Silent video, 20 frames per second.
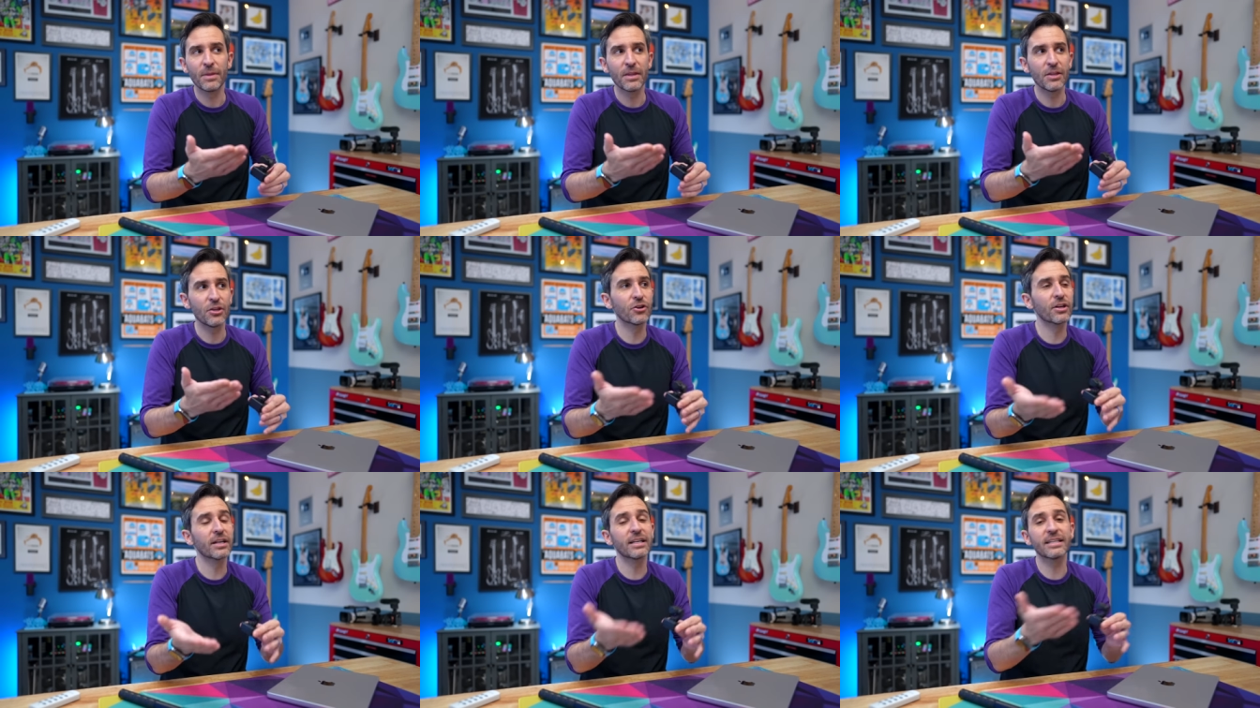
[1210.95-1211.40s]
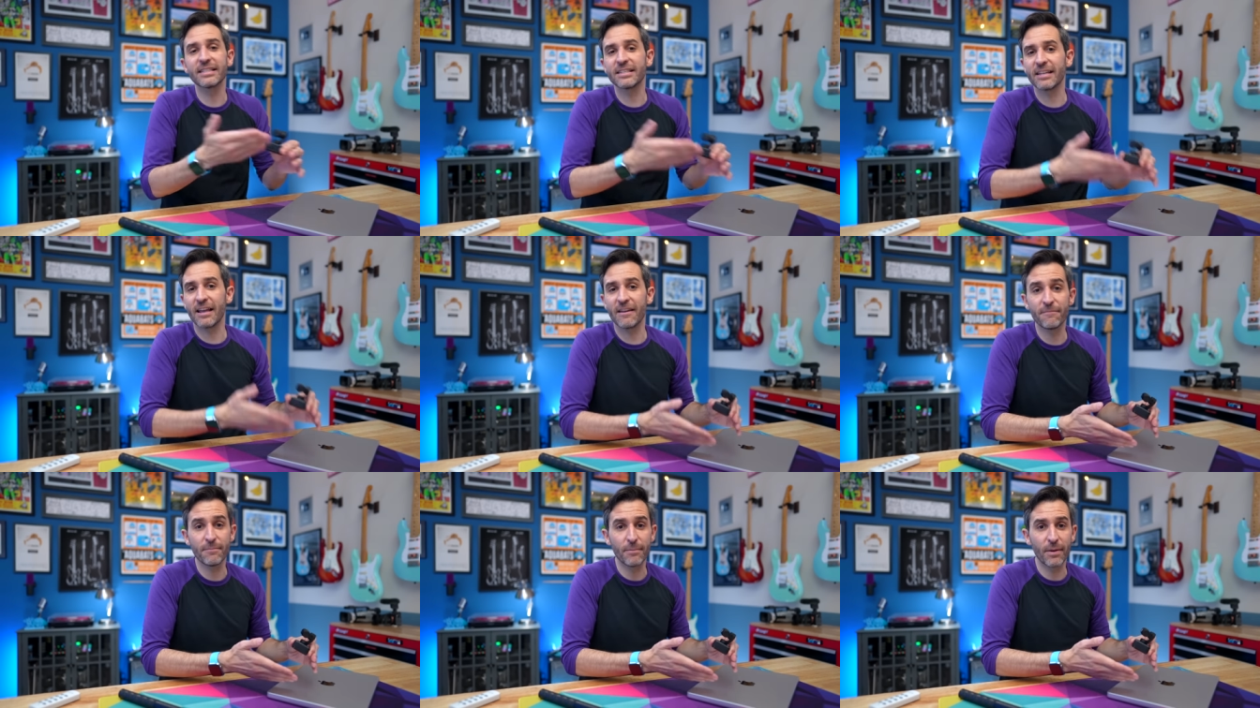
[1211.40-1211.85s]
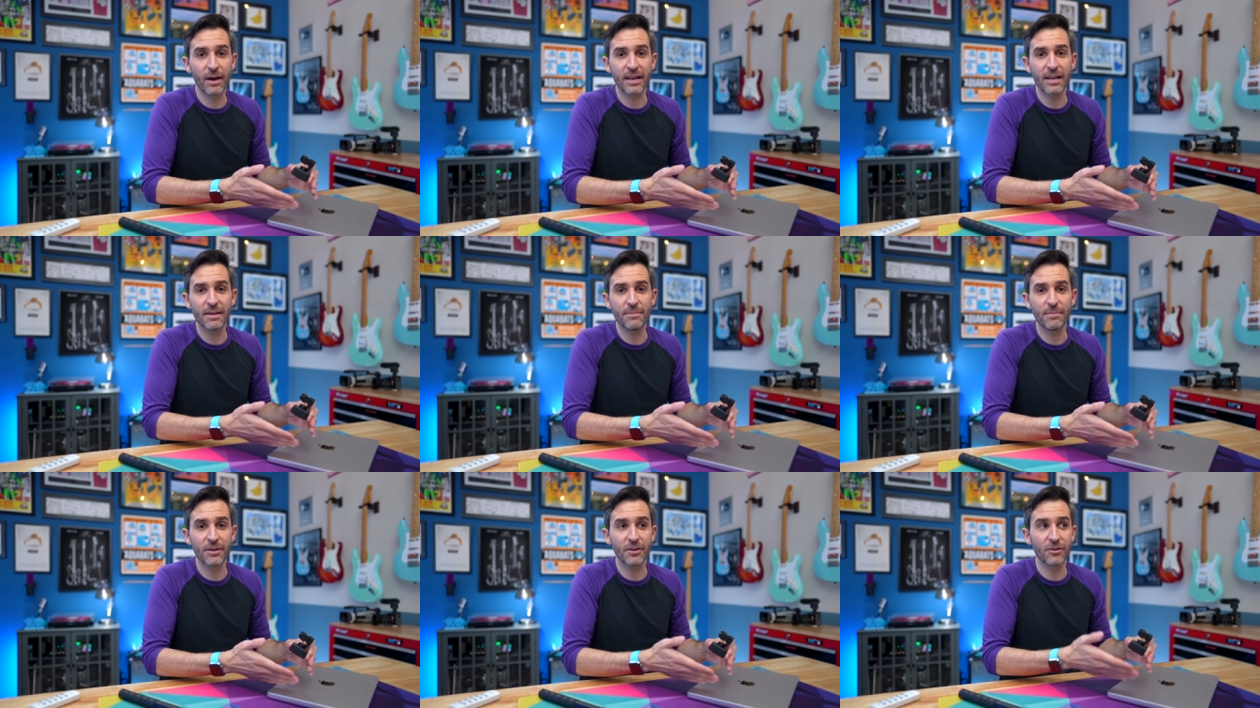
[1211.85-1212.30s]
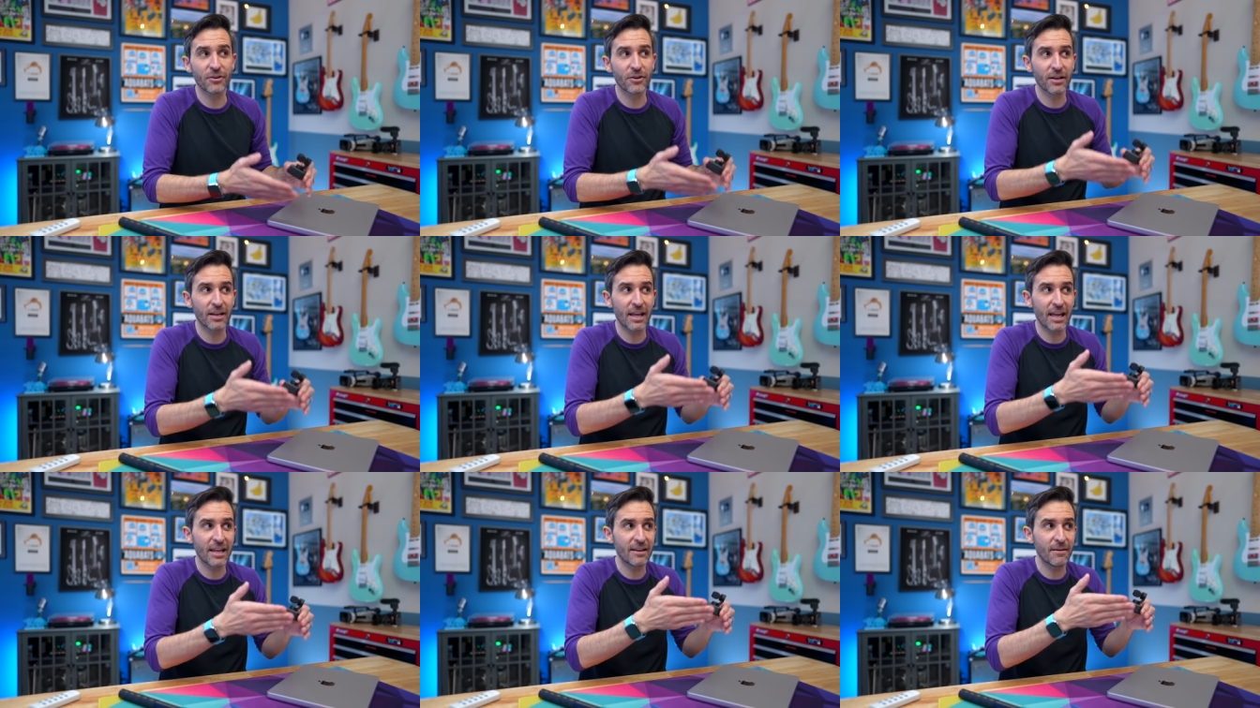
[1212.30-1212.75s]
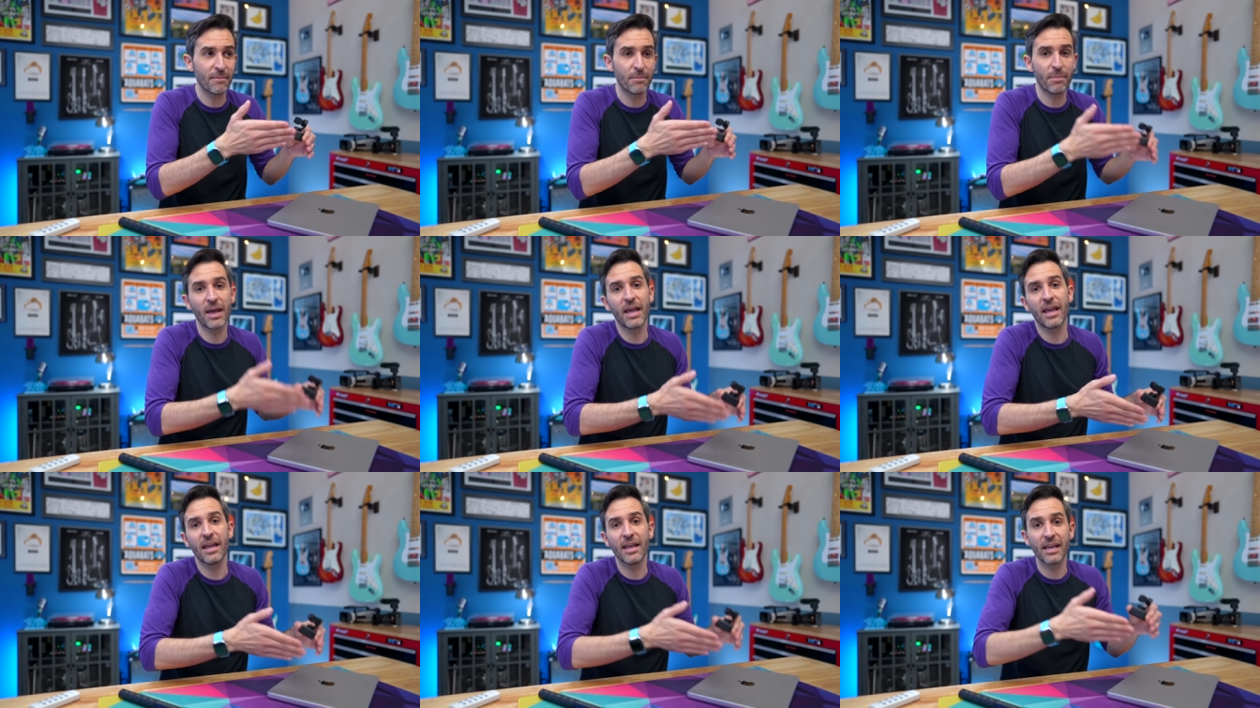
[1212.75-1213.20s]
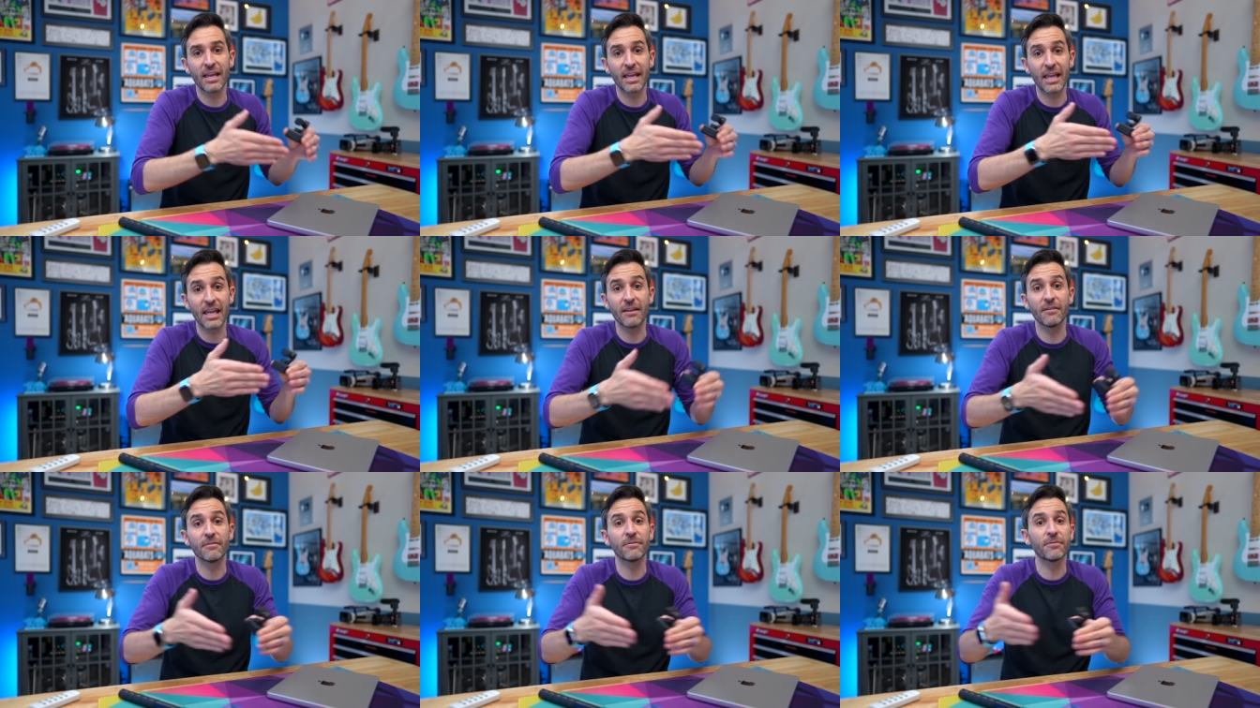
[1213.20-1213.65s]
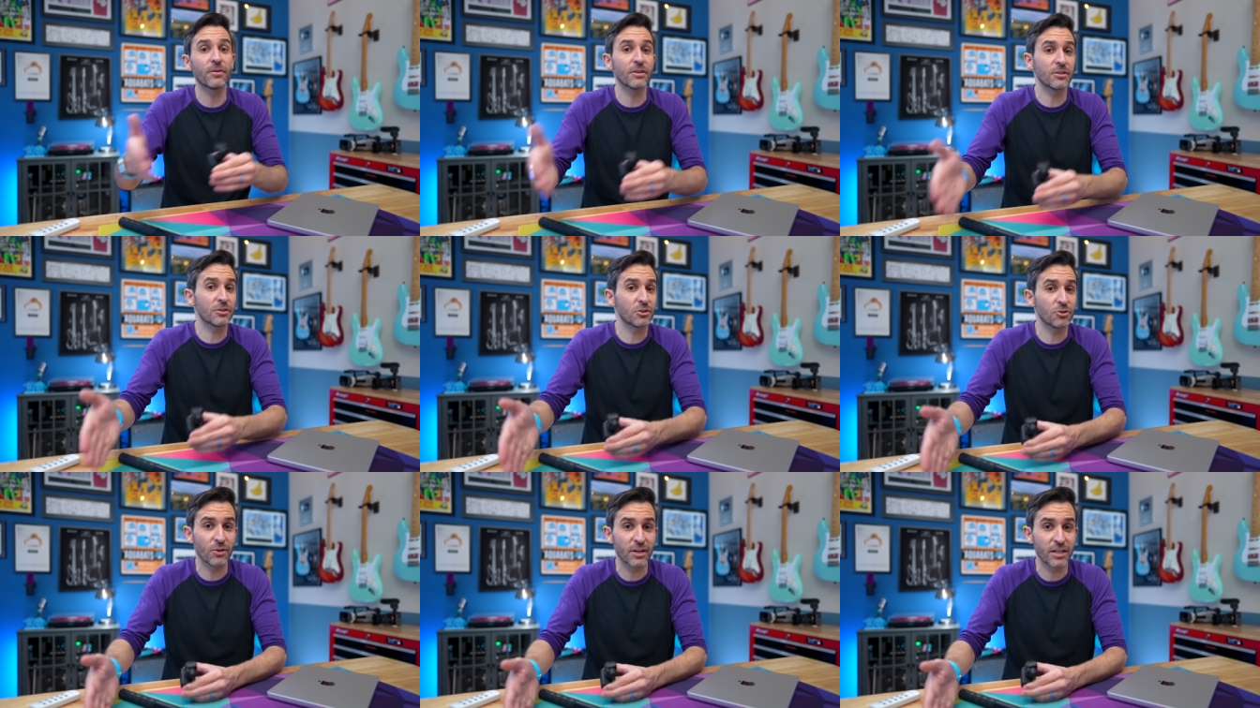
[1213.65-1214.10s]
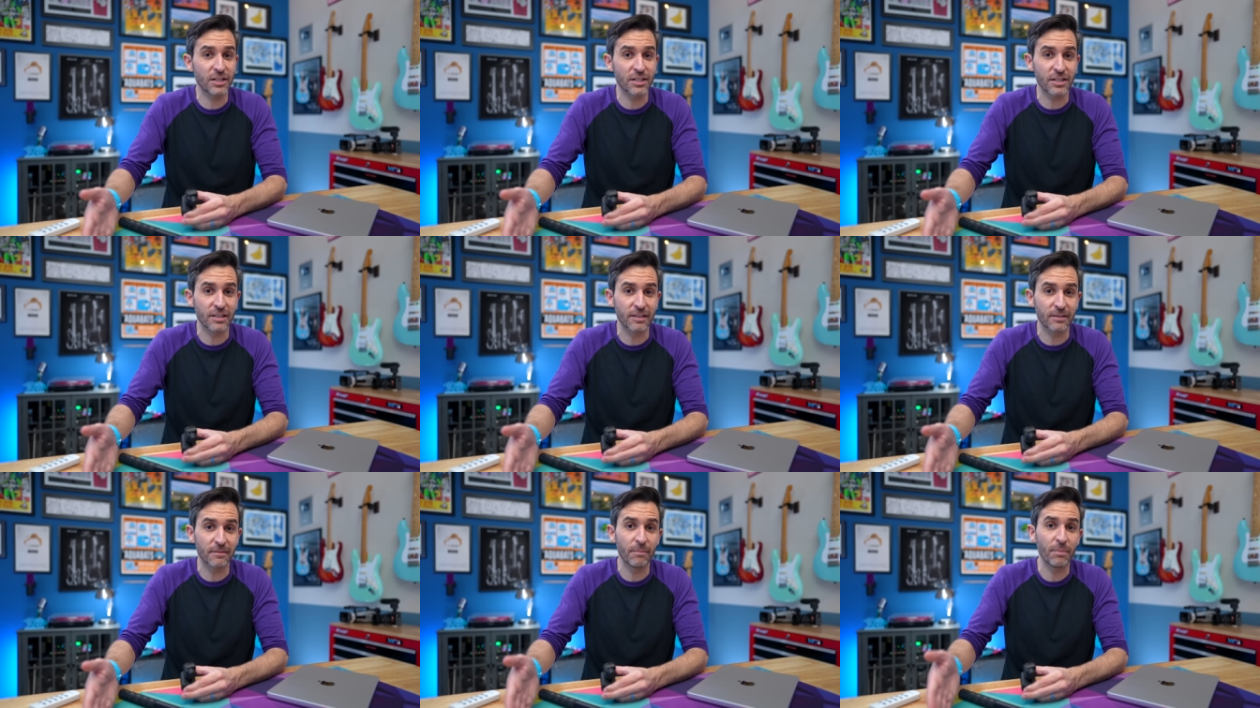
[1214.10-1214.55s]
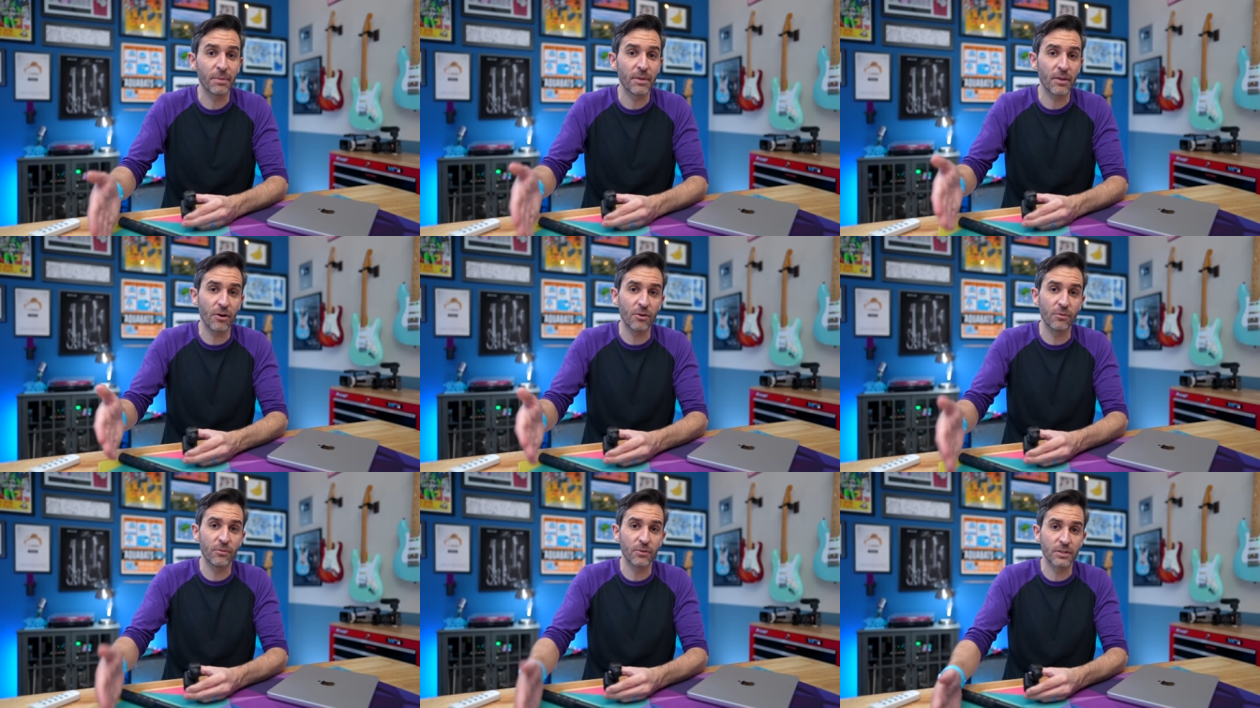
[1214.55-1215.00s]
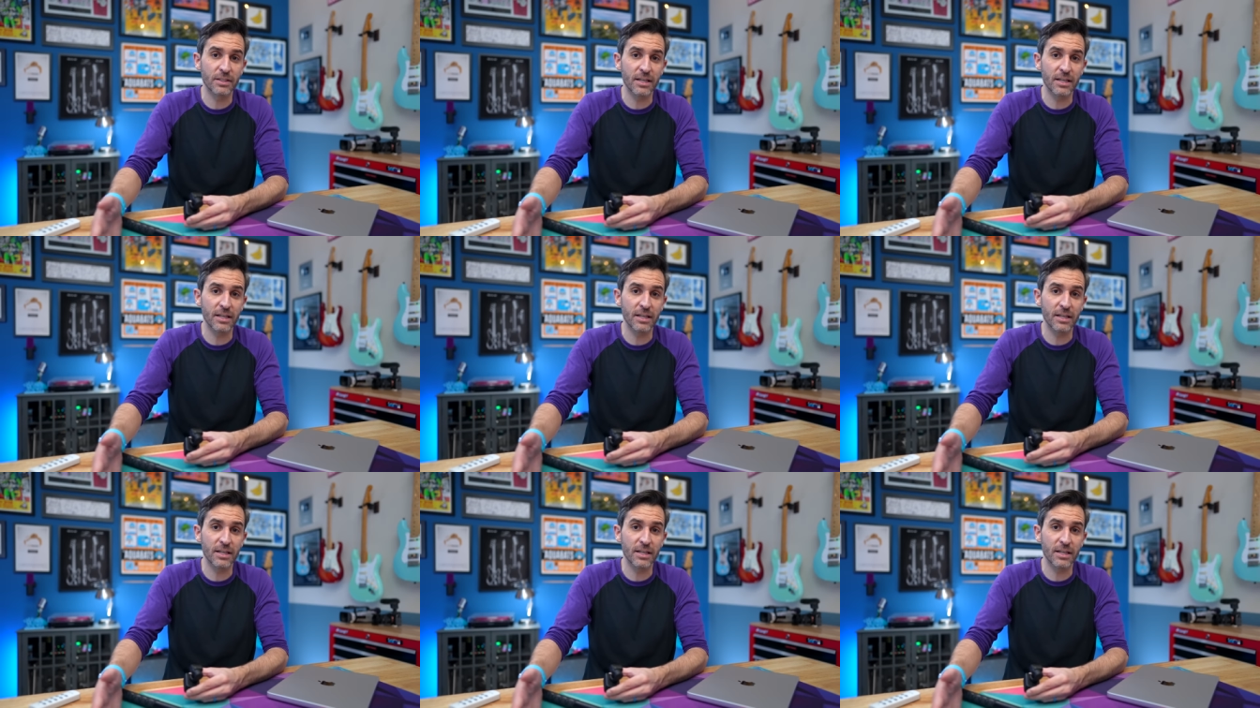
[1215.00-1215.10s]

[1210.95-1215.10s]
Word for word: you're gonna save money, but you're gonna end up paying in frustration over